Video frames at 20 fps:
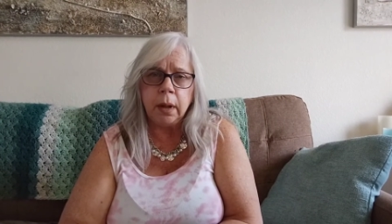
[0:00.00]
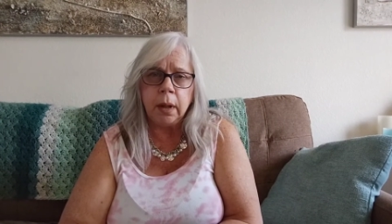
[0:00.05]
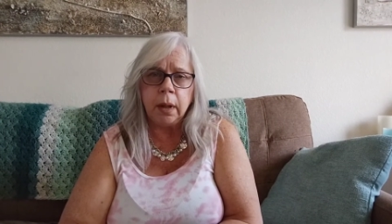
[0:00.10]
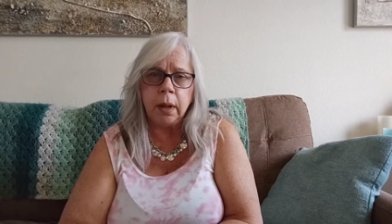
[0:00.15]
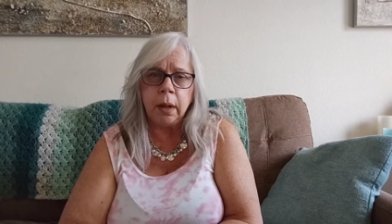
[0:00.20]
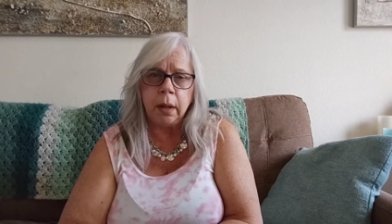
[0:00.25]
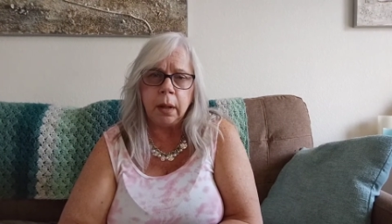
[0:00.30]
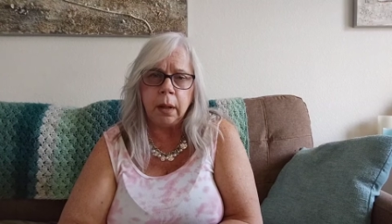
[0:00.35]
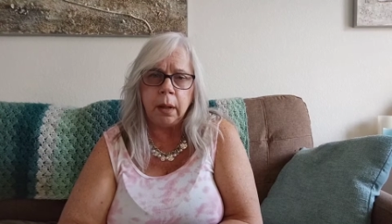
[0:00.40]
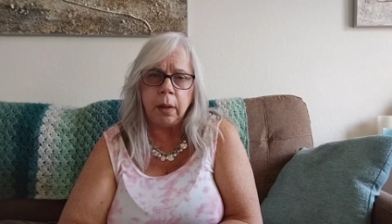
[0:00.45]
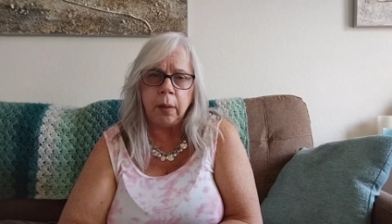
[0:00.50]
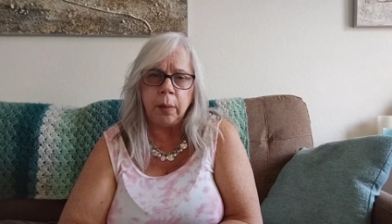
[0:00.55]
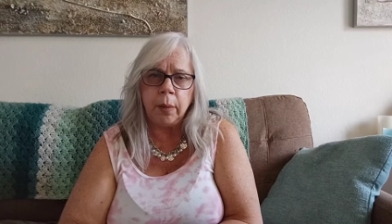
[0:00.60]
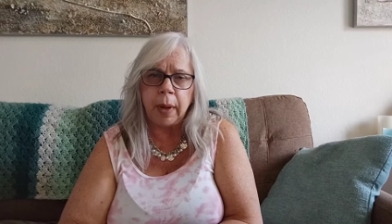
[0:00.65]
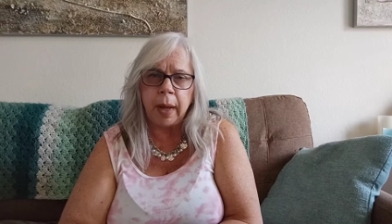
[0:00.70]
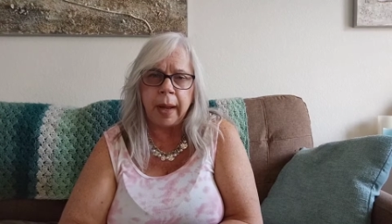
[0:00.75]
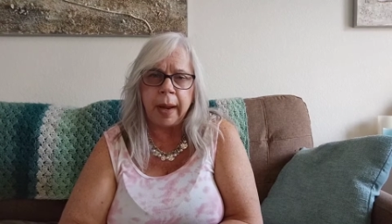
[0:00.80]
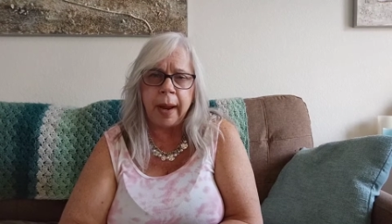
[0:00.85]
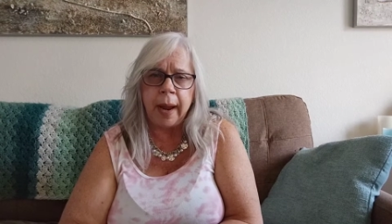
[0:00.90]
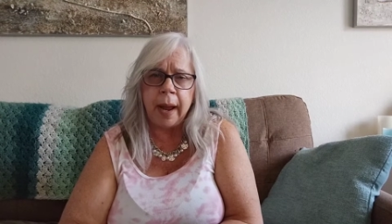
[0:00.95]

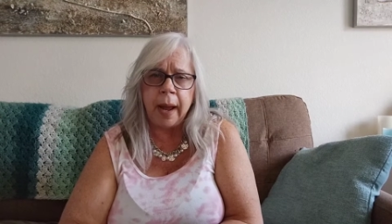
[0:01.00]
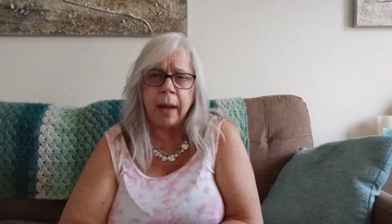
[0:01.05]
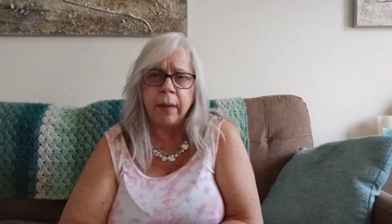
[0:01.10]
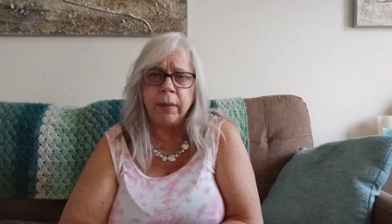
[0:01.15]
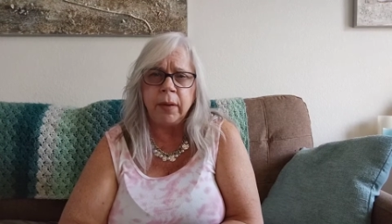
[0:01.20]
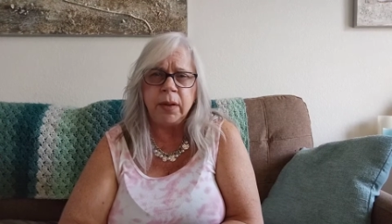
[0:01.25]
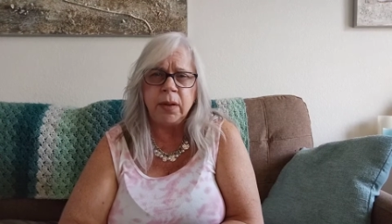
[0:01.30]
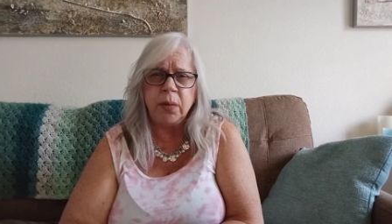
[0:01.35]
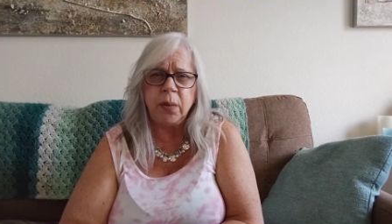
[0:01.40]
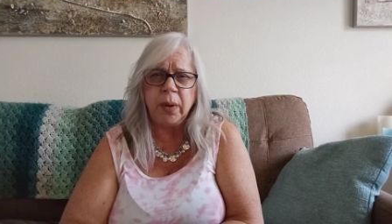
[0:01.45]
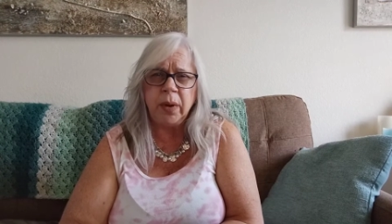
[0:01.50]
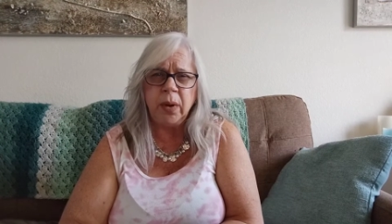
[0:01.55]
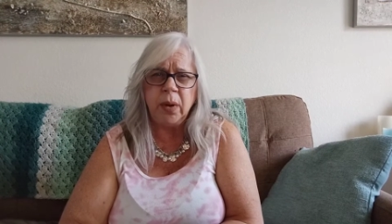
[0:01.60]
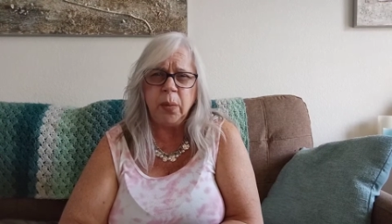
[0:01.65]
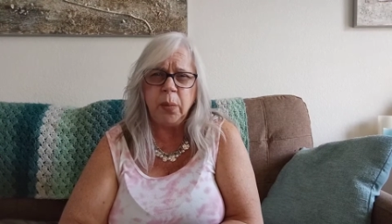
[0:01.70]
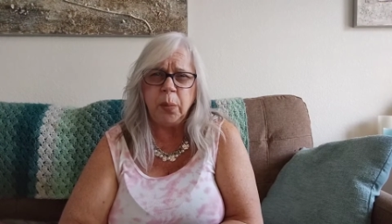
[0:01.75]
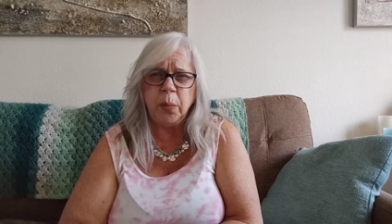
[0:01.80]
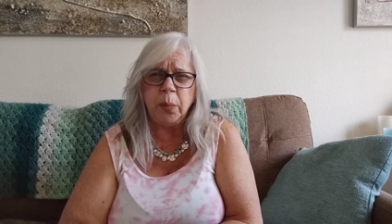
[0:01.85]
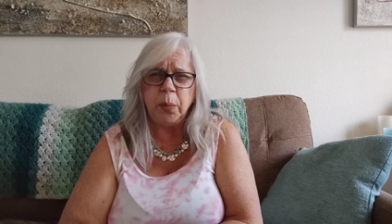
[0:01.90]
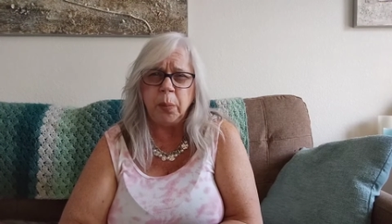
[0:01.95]
Um, I have a
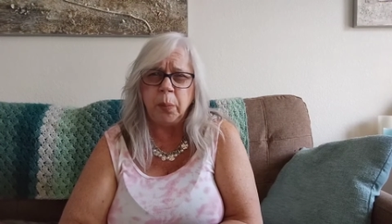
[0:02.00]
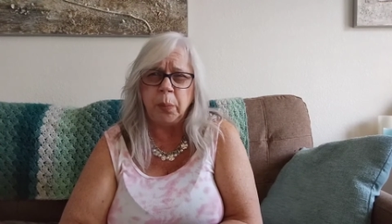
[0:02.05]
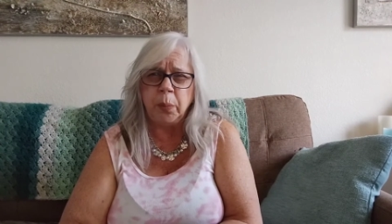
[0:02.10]
Twitter,